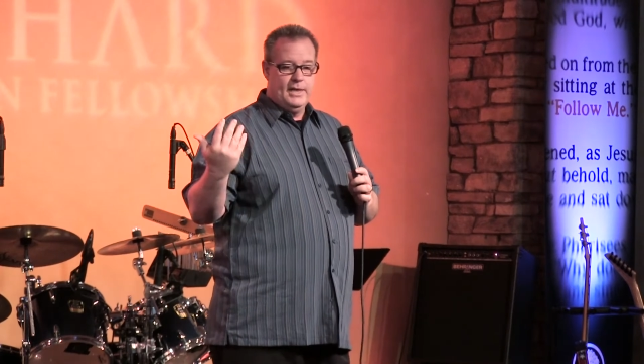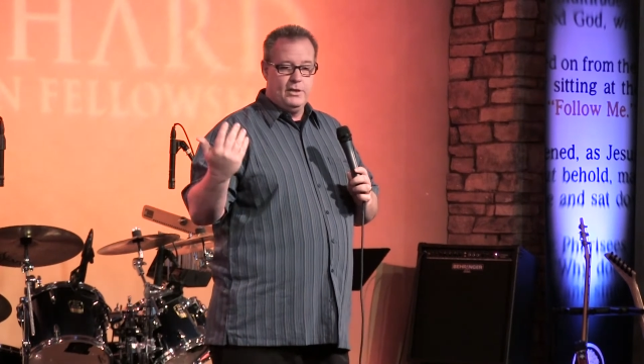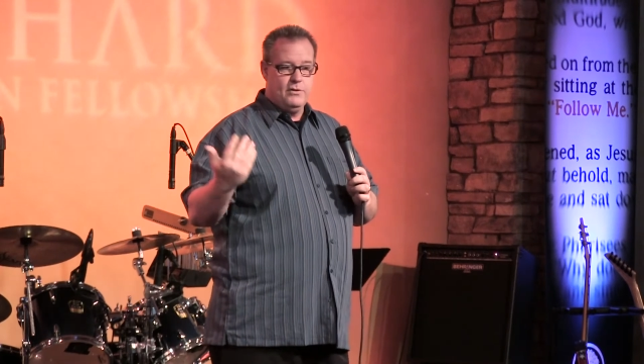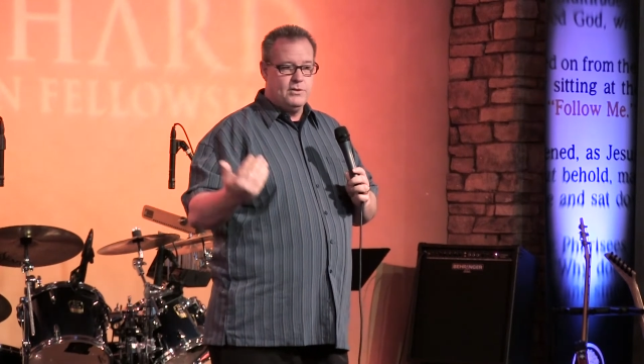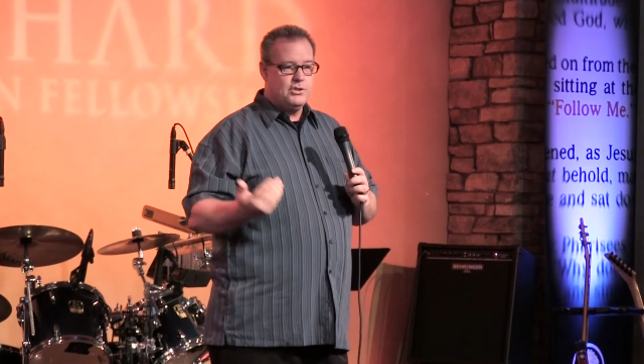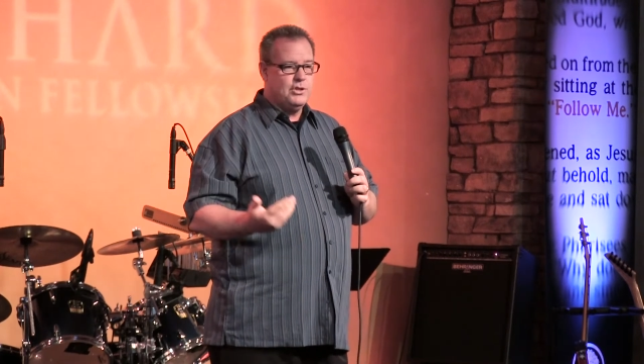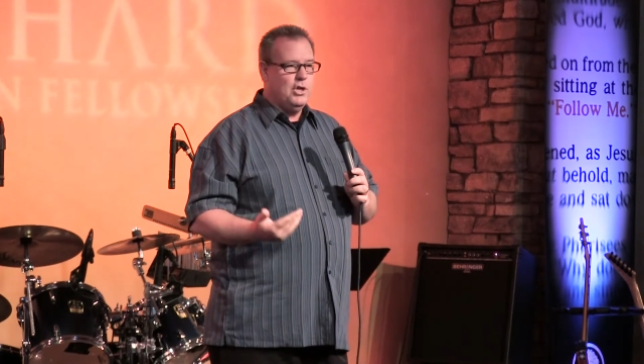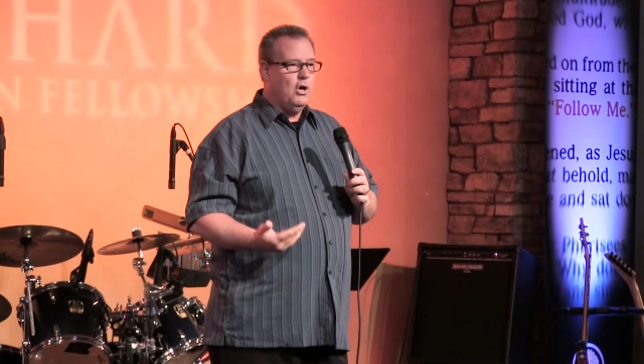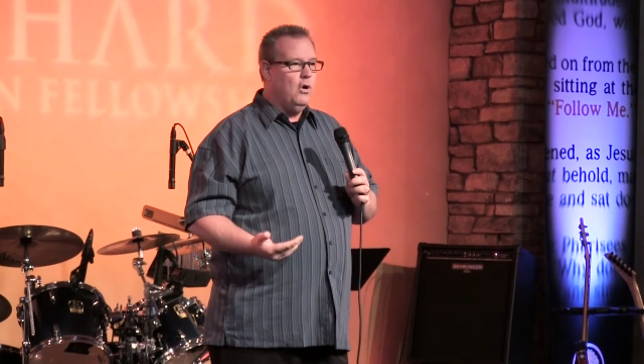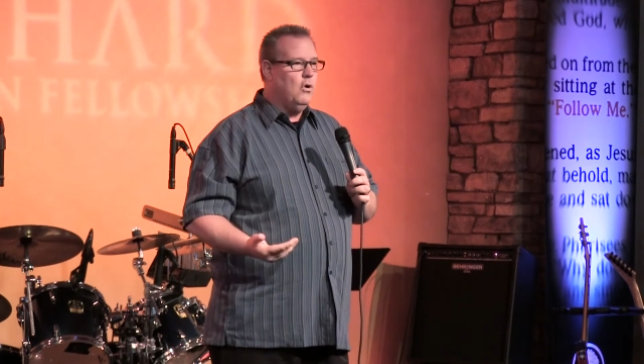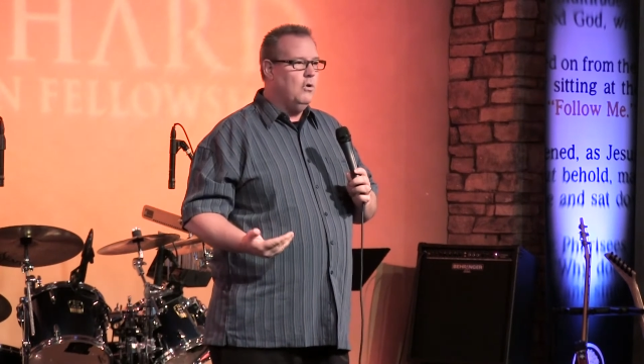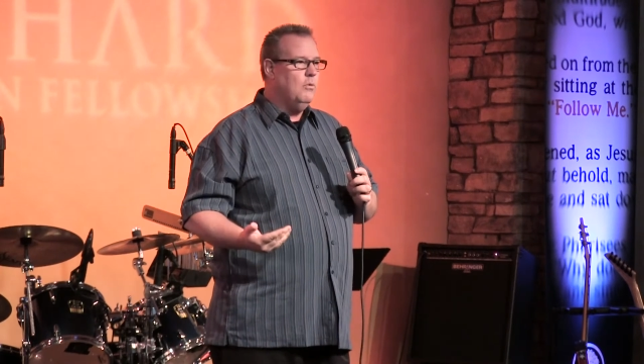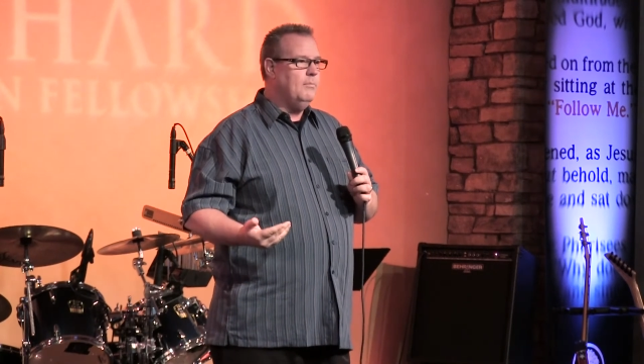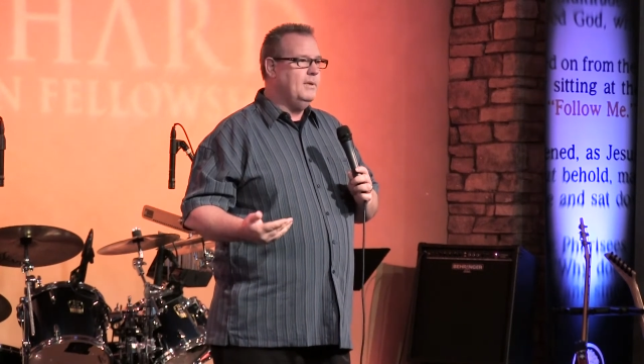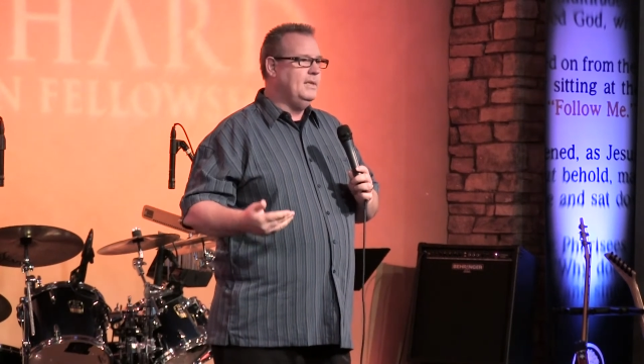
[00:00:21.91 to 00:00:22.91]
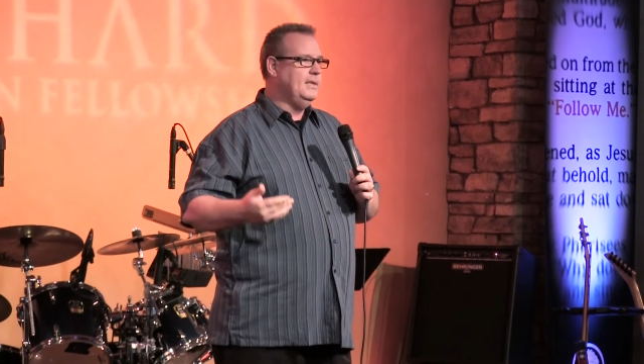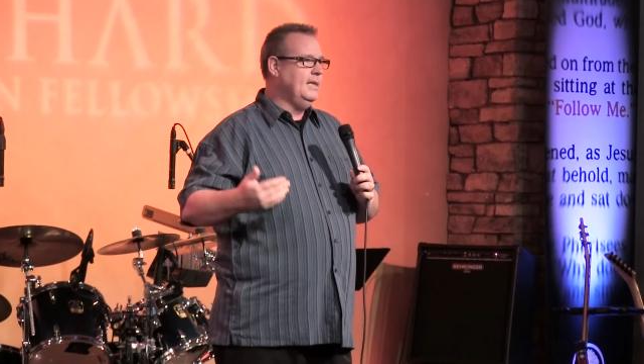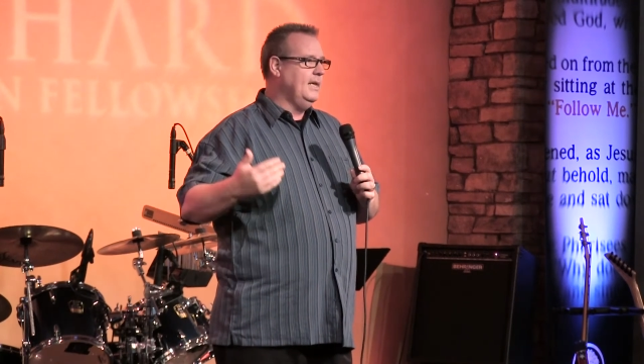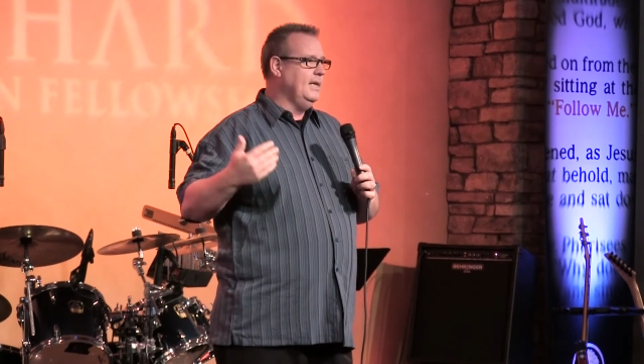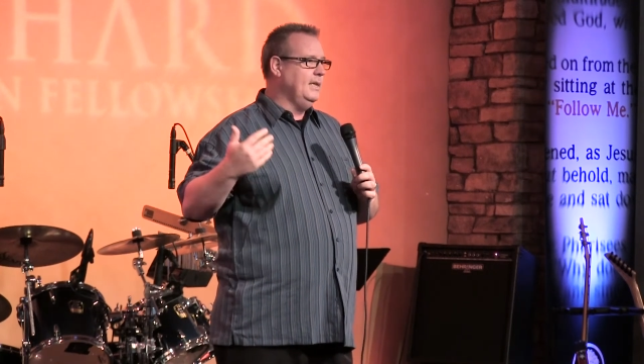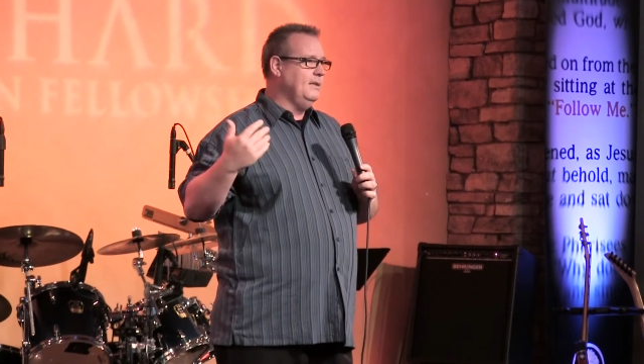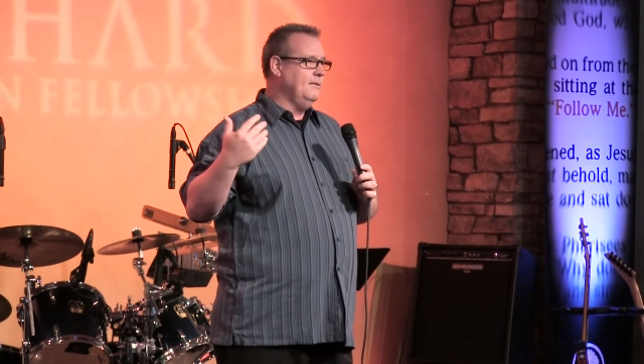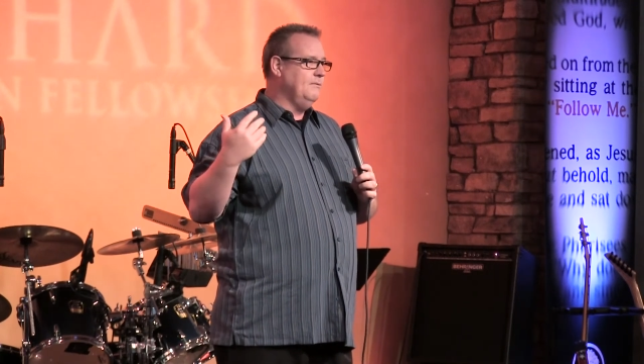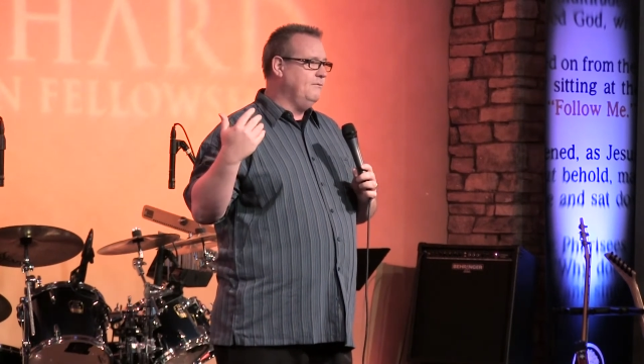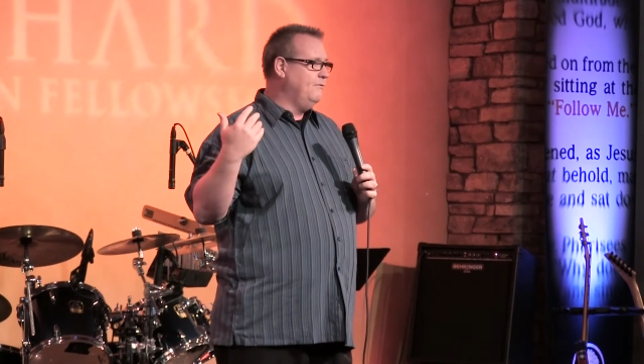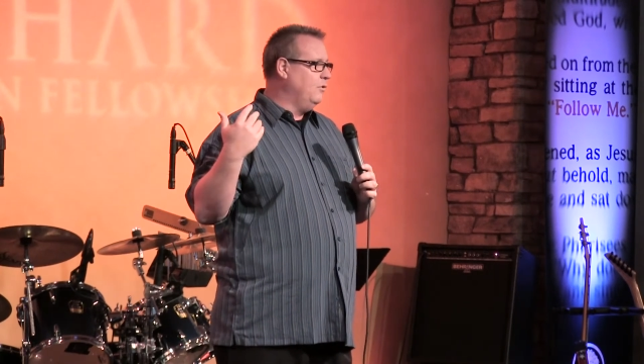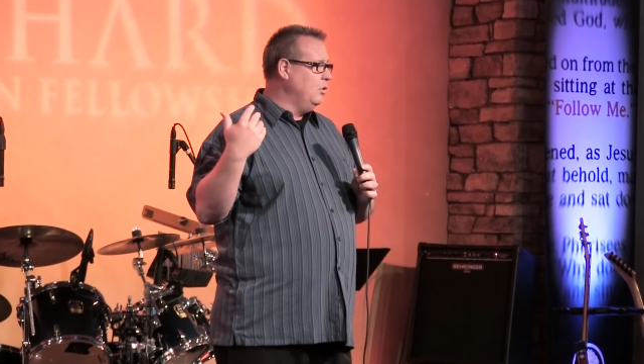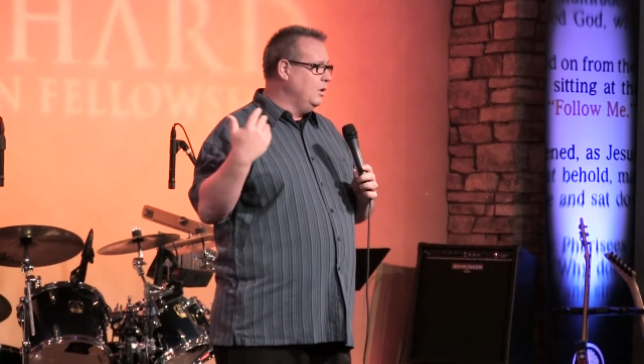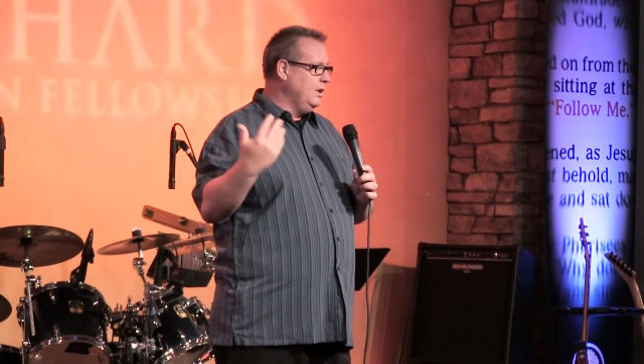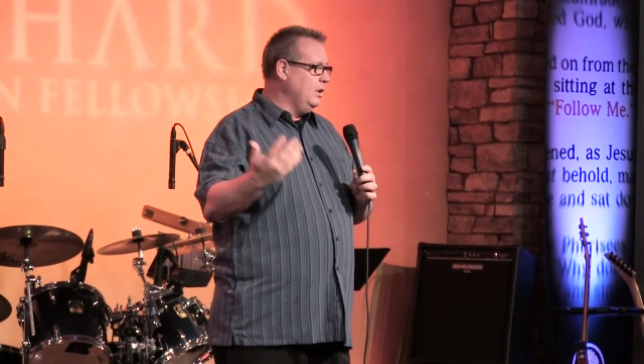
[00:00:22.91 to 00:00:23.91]
Christian home and
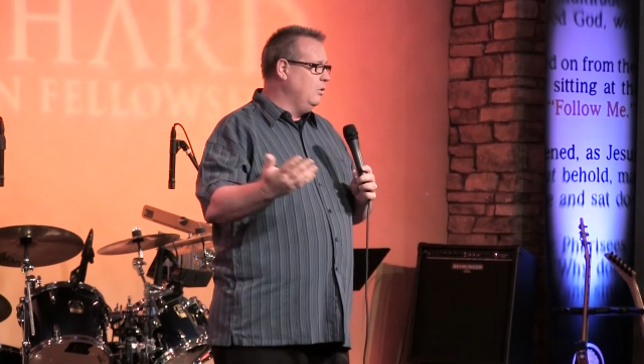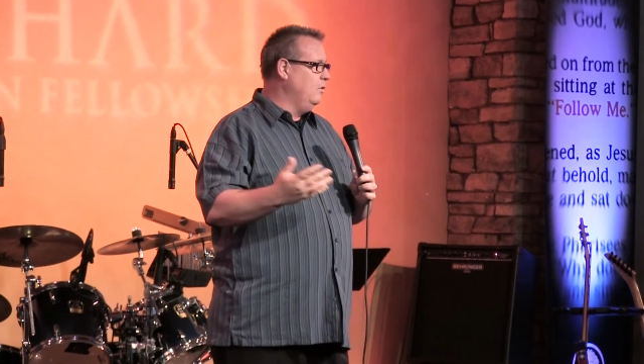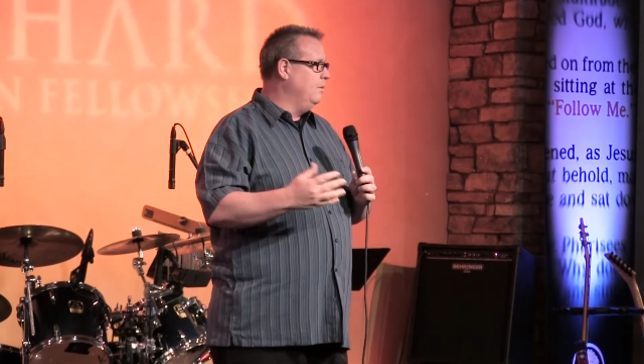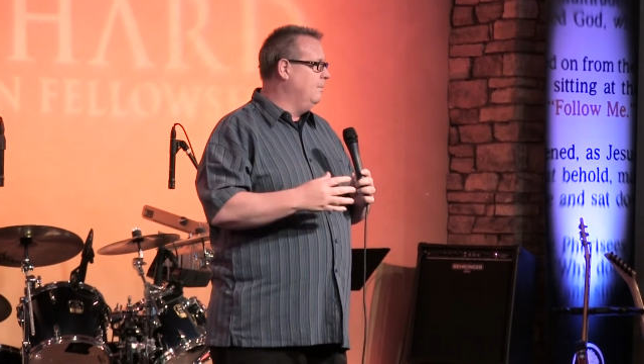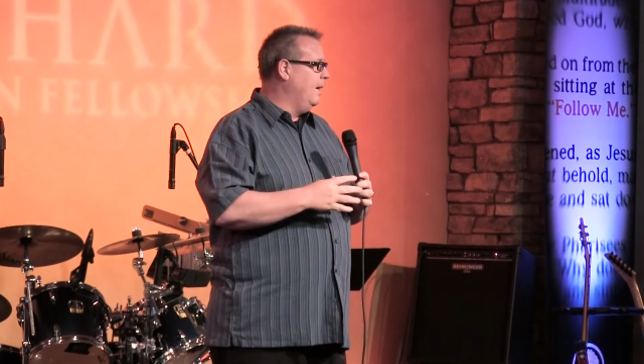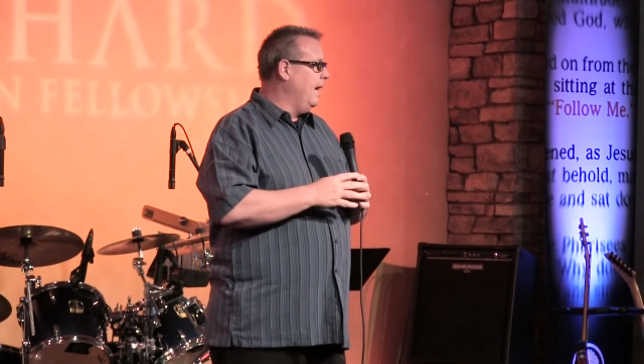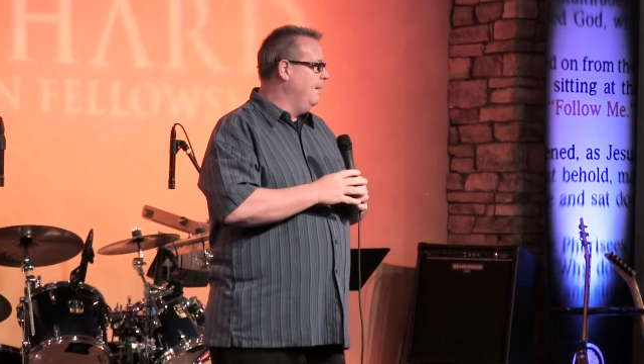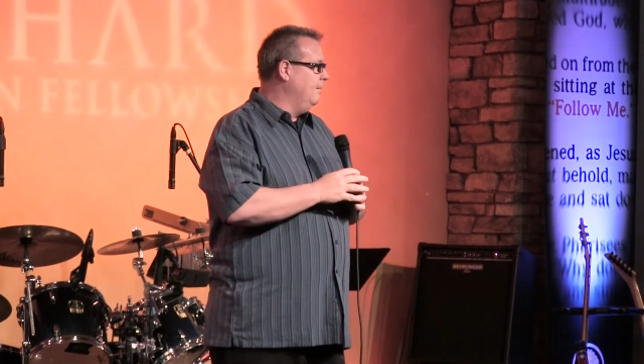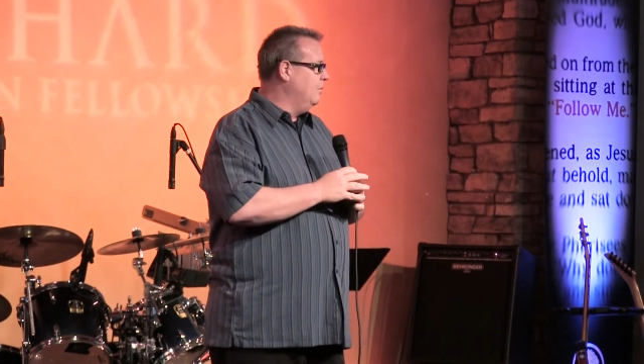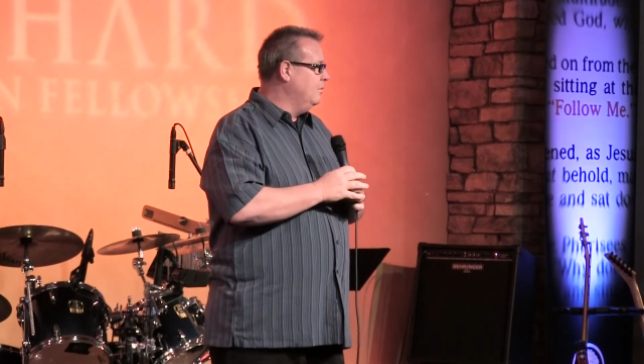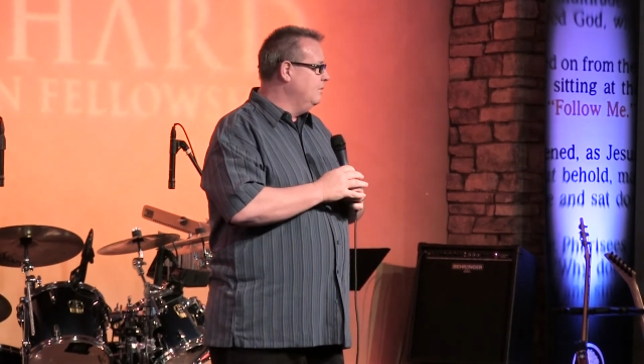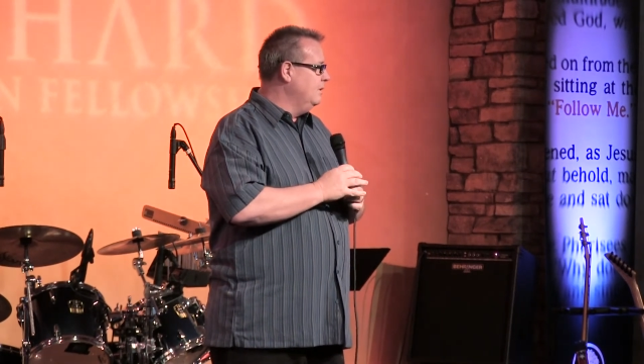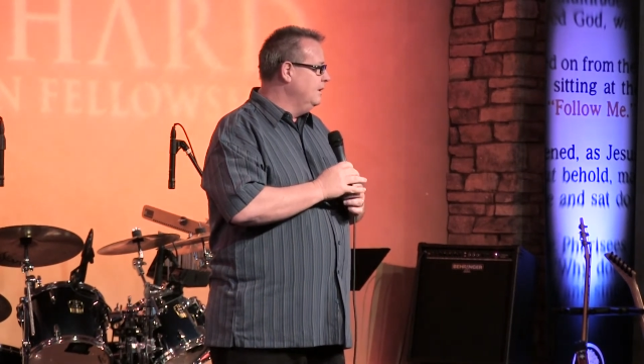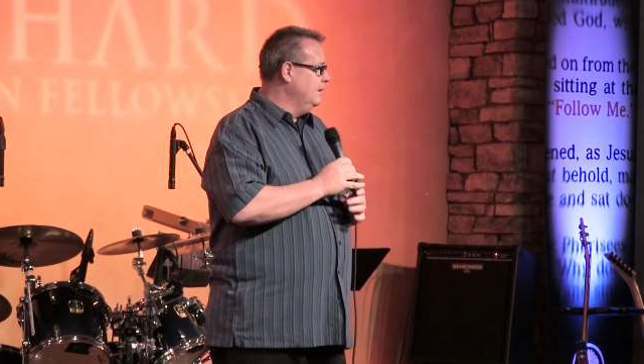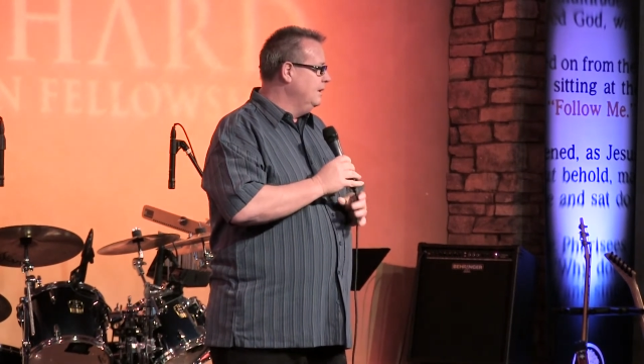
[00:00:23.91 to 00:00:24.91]
fully knew the Bible